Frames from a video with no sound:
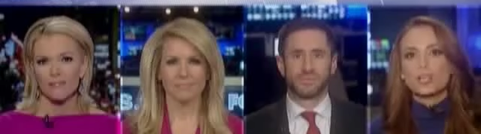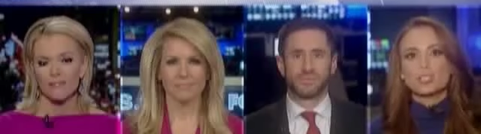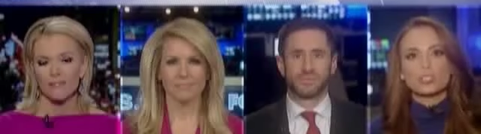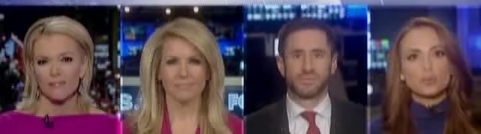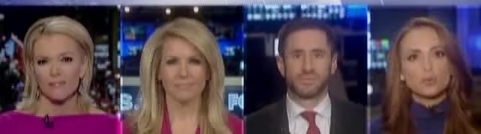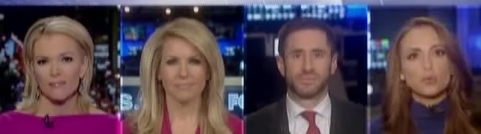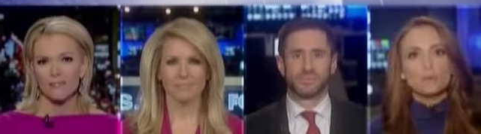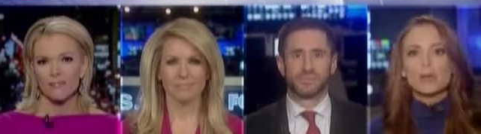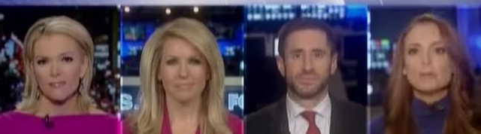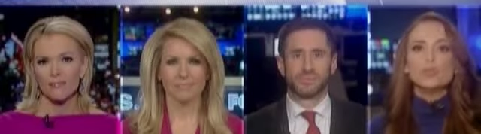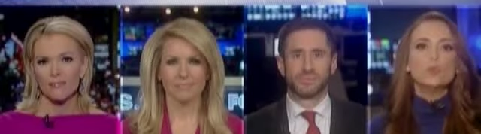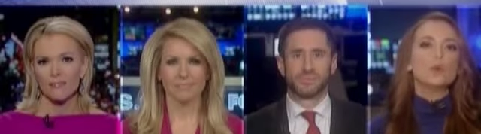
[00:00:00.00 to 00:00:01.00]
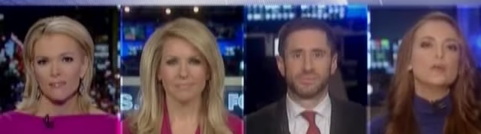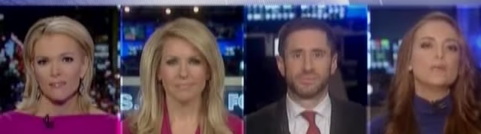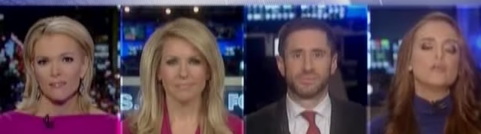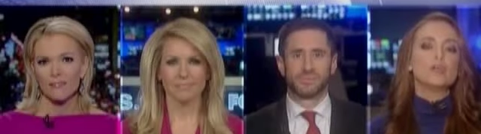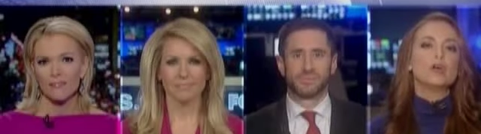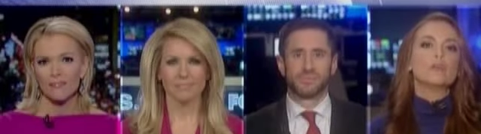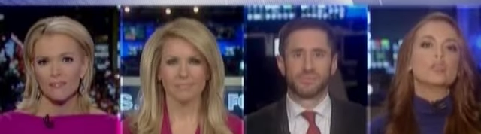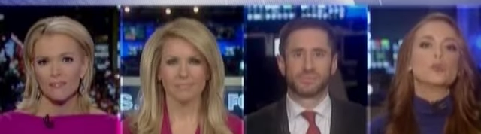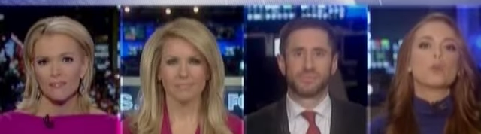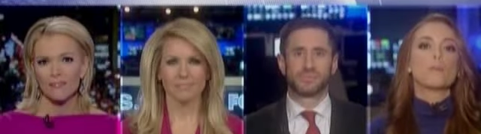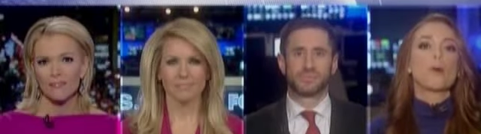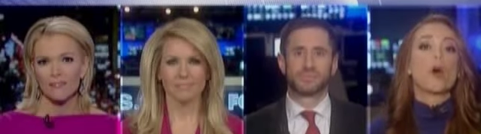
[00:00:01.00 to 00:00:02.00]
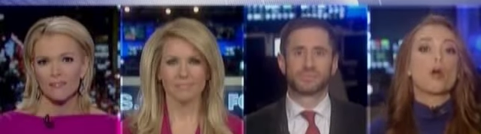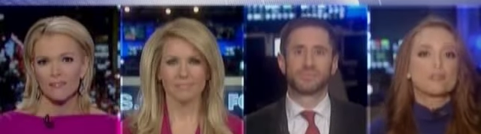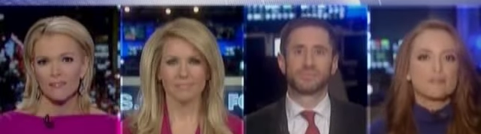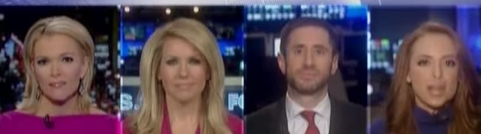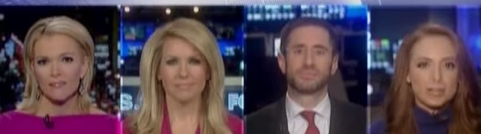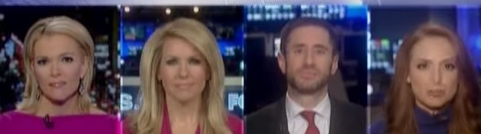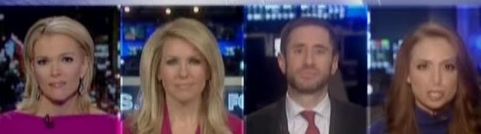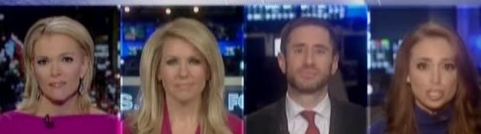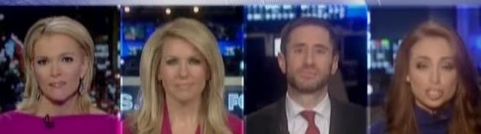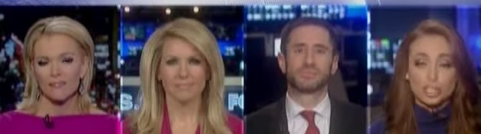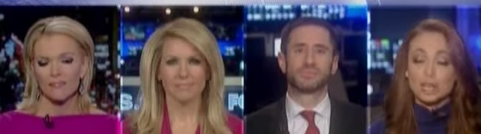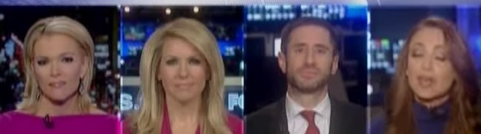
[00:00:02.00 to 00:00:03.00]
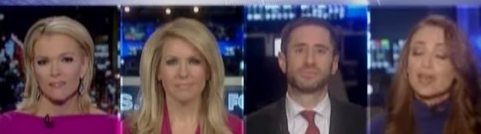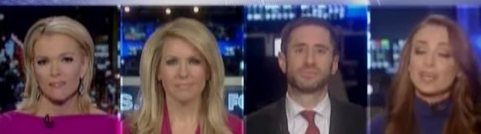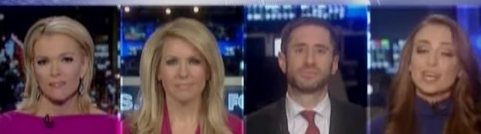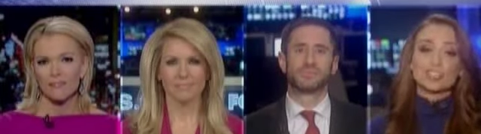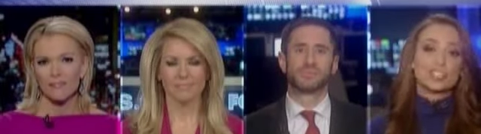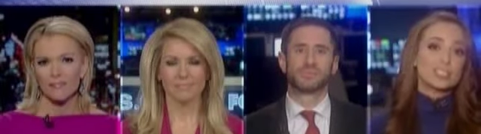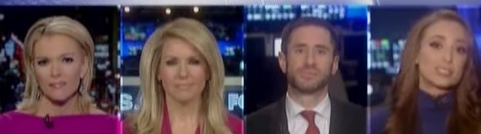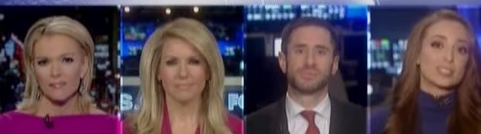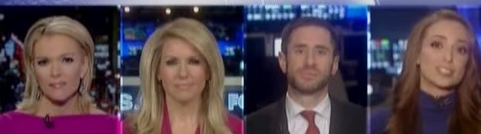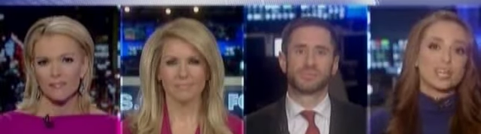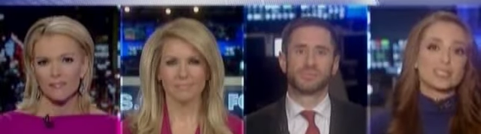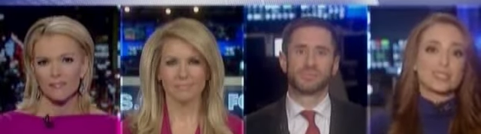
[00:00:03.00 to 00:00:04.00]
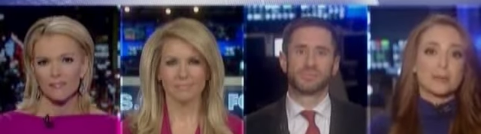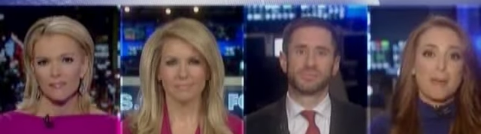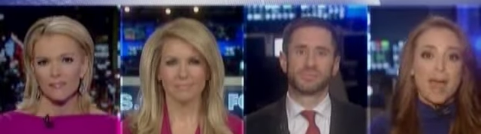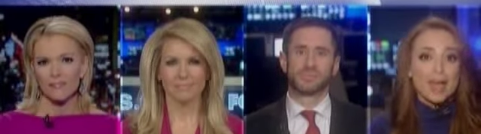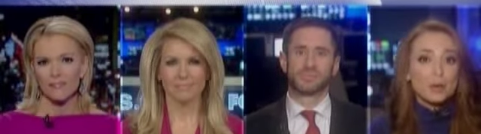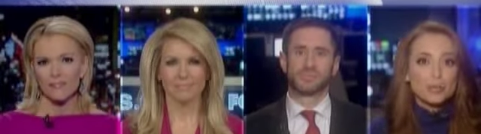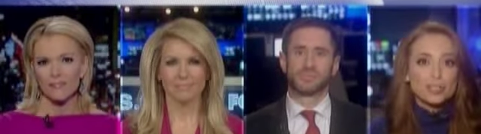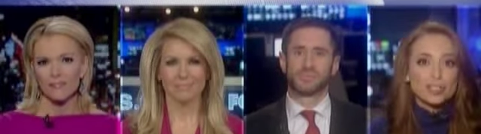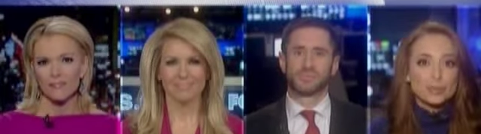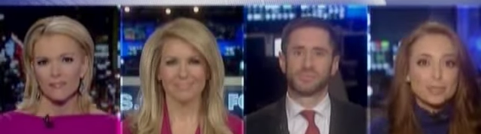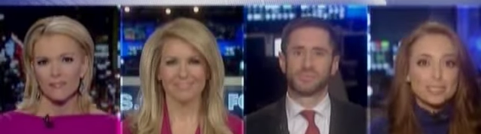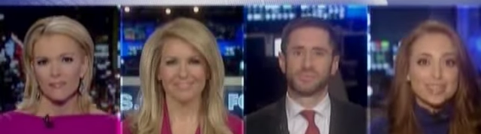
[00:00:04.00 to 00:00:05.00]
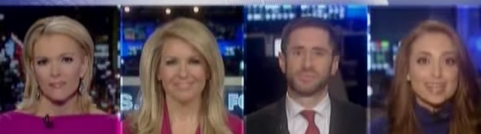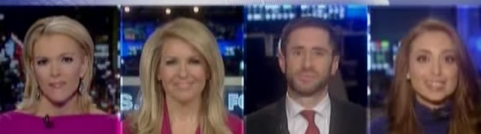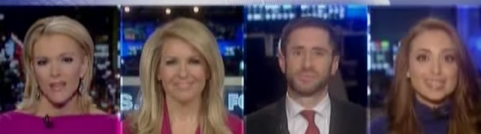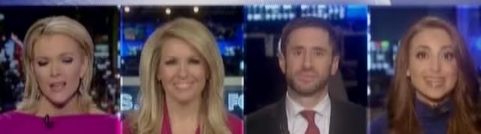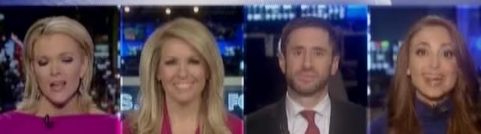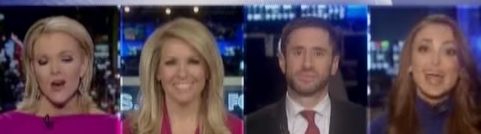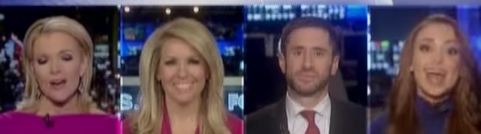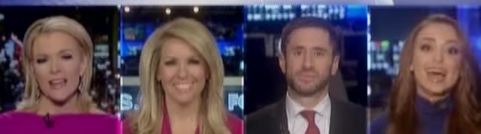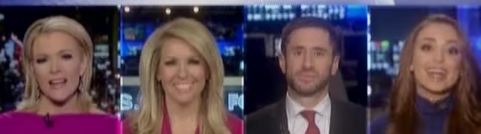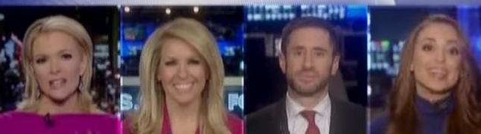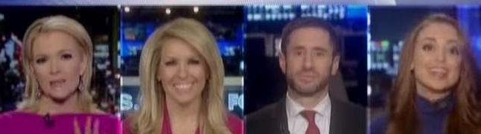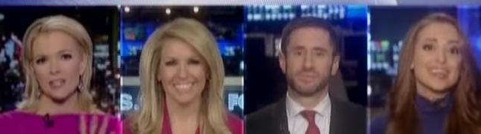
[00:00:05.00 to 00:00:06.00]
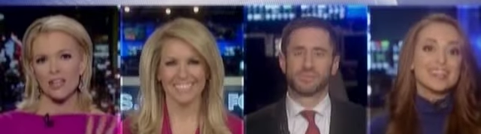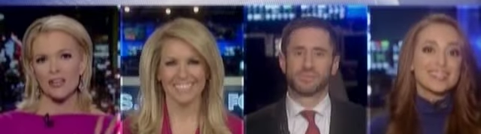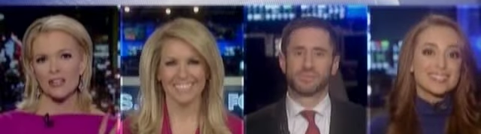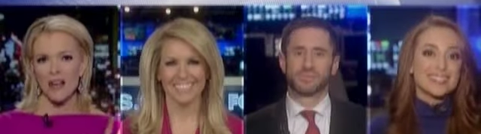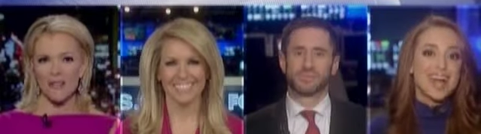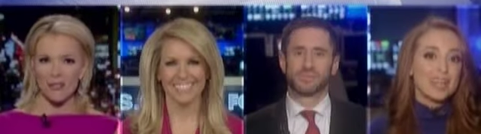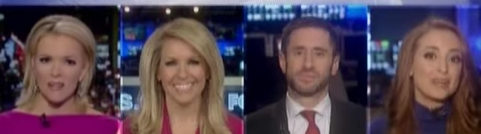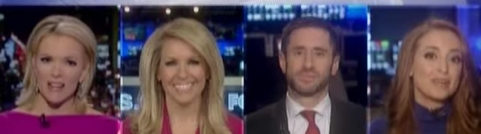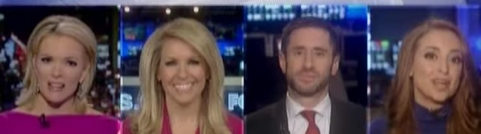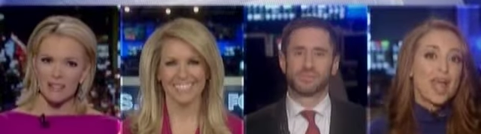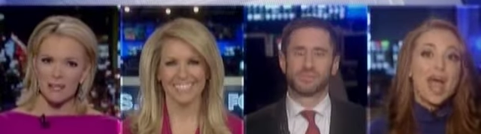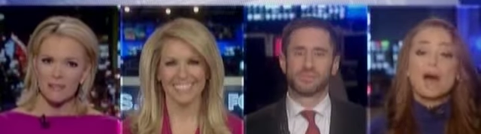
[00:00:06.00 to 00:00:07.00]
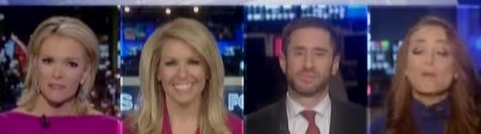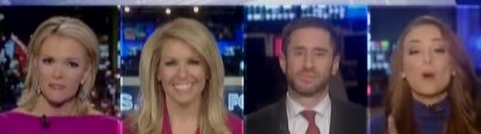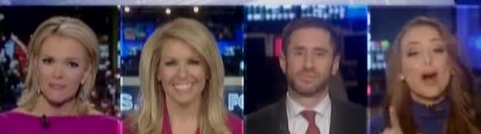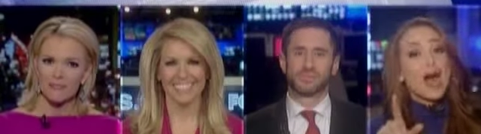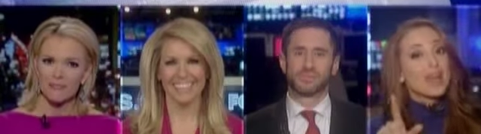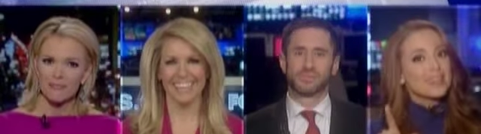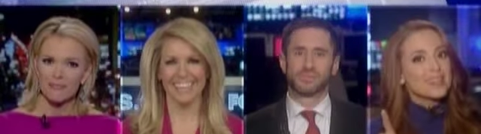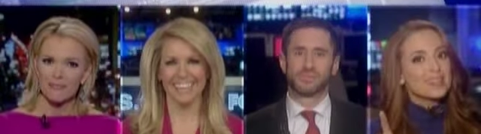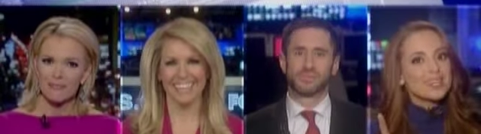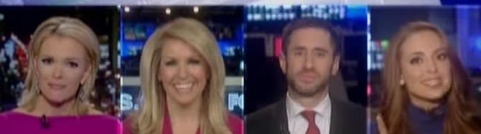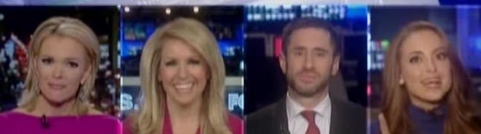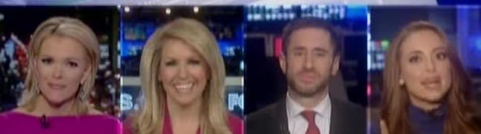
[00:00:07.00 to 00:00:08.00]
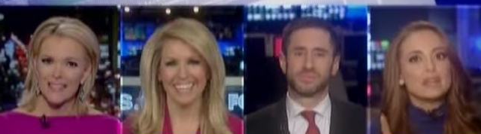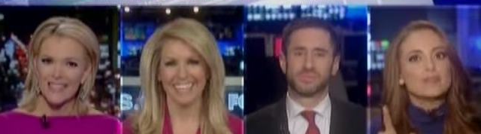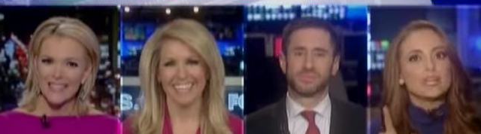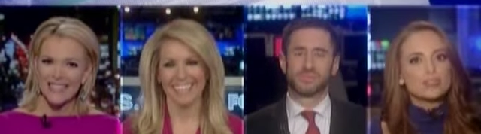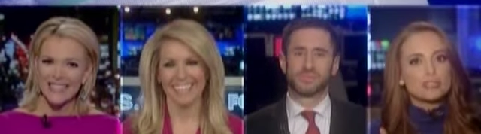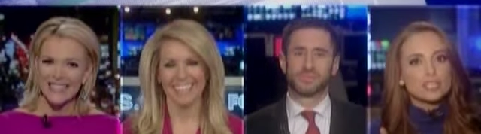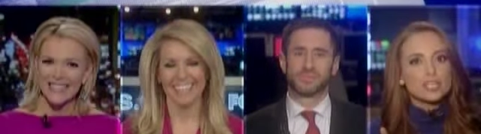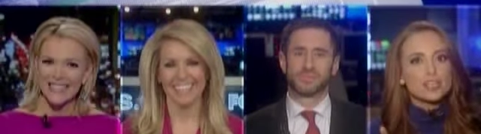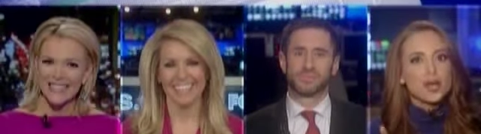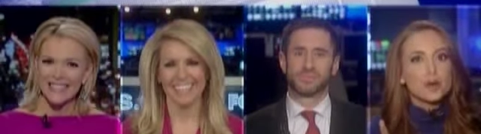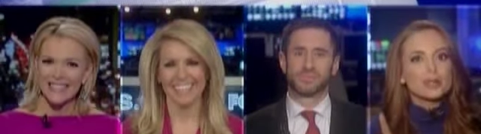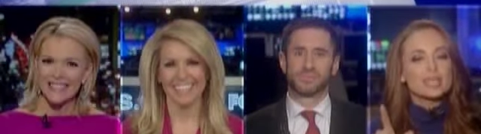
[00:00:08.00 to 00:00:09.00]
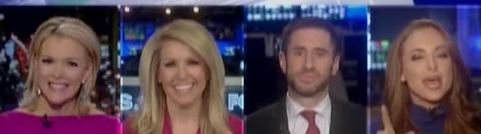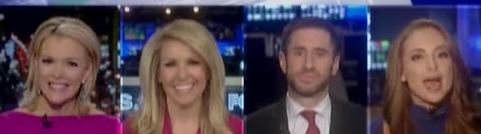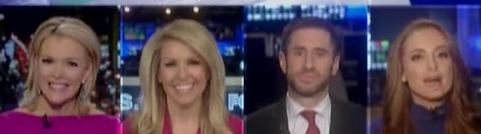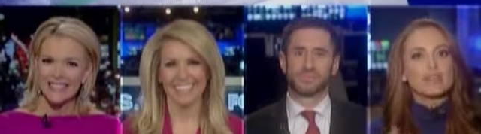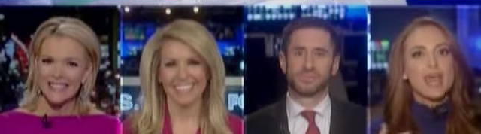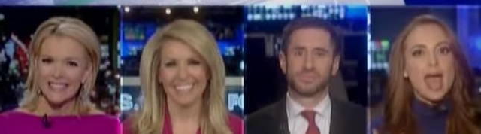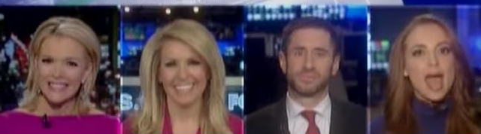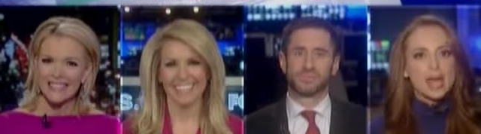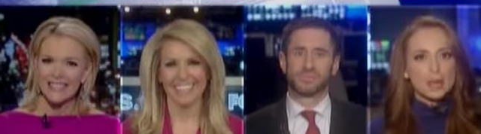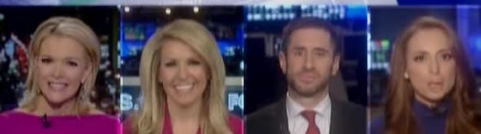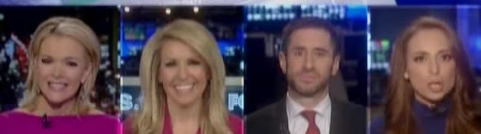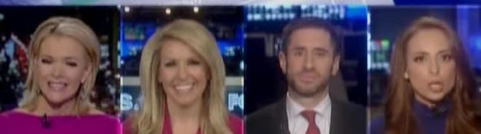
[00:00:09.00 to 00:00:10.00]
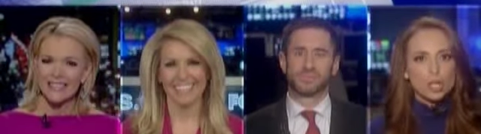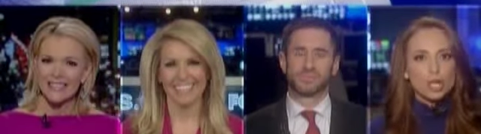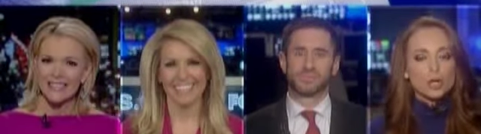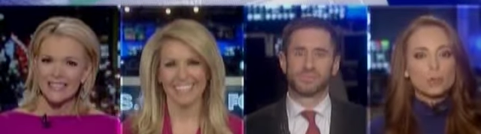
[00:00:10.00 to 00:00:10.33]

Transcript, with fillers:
Speaker 1: went to school. Maybe you wouldn't feel that you were part of that tradition. Now, she suggests that a penguin should be Santa. Okay, that's where she goes off the rails. Of, well, I think that's kind of interesting, though, to have an animal,